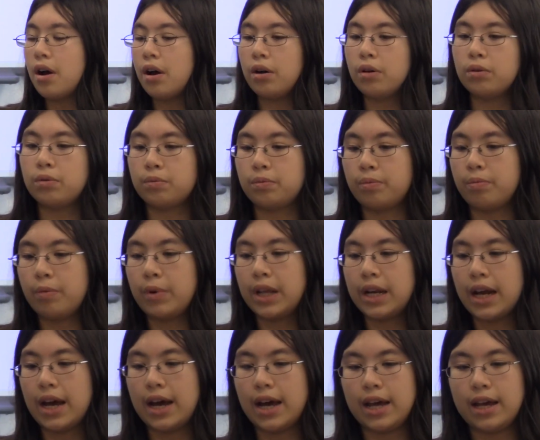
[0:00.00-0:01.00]
oh,
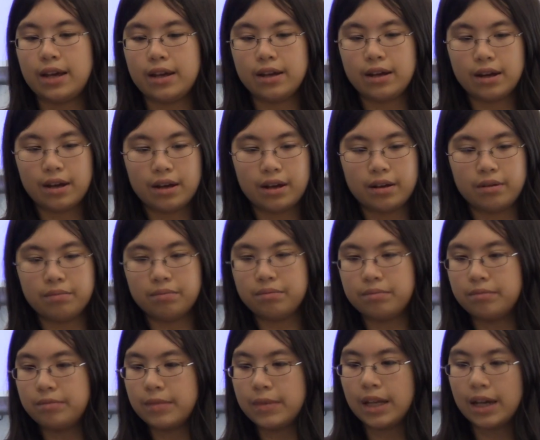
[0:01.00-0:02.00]
when I
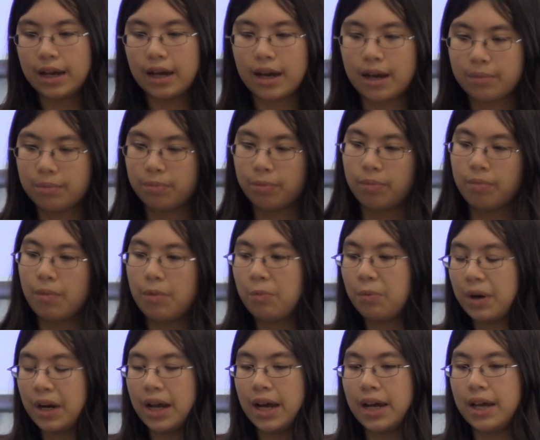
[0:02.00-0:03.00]
um,
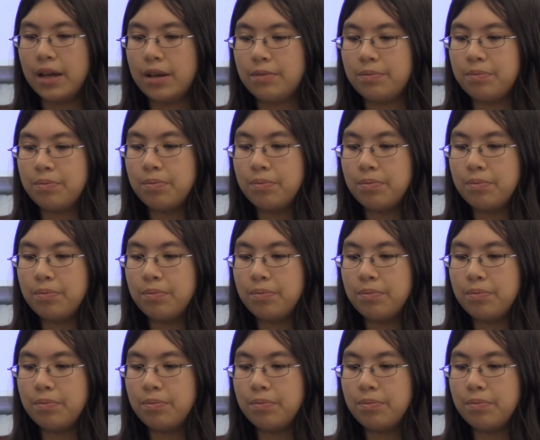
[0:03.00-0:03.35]
when I